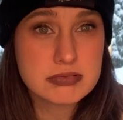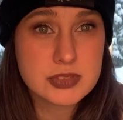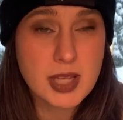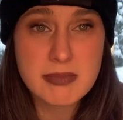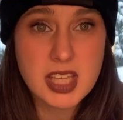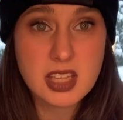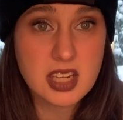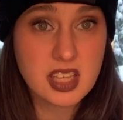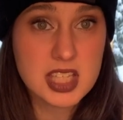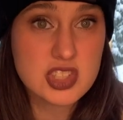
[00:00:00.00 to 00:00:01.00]
something and
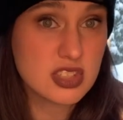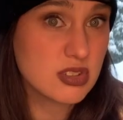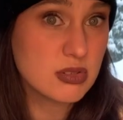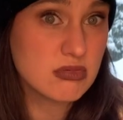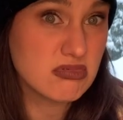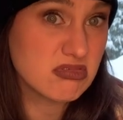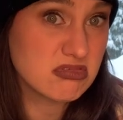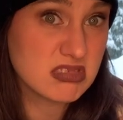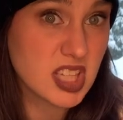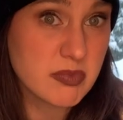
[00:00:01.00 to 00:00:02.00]
it gets you
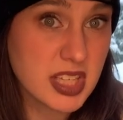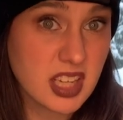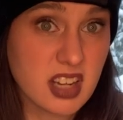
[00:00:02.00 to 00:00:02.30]
something.